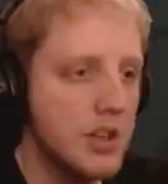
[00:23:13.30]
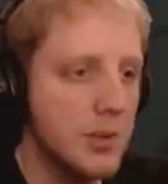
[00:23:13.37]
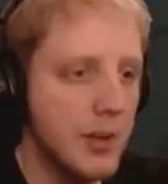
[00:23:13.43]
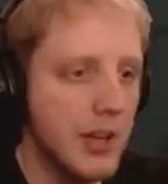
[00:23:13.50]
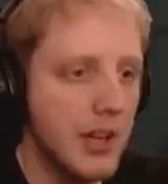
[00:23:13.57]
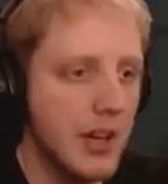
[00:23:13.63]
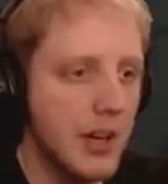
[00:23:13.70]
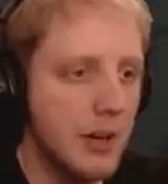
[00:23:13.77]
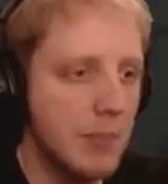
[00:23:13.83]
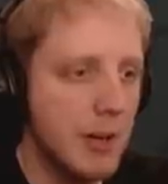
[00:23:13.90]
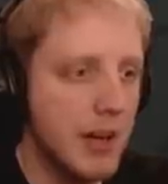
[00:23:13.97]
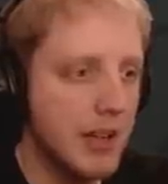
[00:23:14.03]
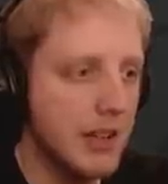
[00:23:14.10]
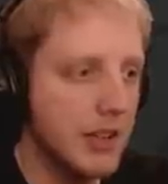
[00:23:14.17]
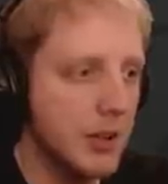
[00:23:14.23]
Should we uh,
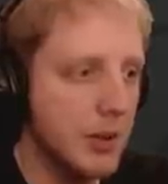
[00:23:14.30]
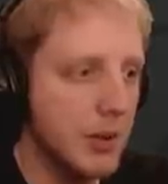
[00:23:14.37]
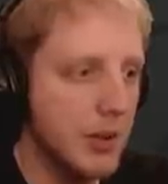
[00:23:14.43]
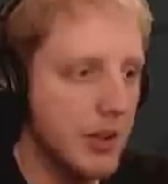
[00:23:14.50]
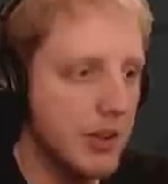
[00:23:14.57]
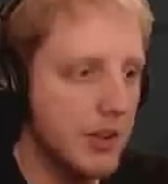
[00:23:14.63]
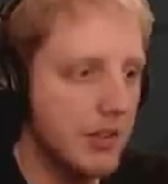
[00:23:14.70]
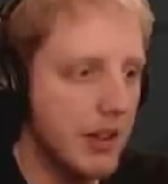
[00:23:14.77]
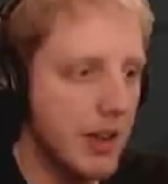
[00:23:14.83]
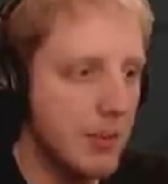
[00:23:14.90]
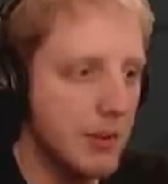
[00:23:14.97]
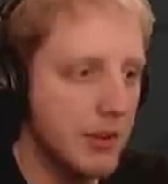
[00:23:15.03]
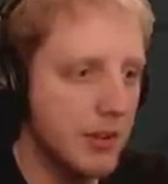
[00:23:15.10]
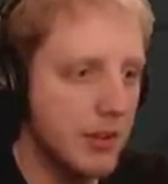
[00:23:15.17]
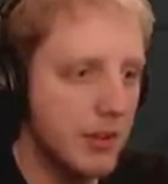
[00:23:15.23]
mine the coal and
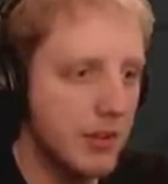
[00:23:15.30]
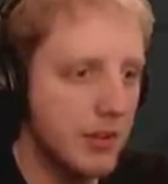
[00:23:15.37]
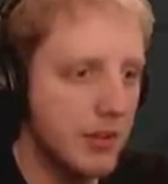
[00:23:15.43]
diamond?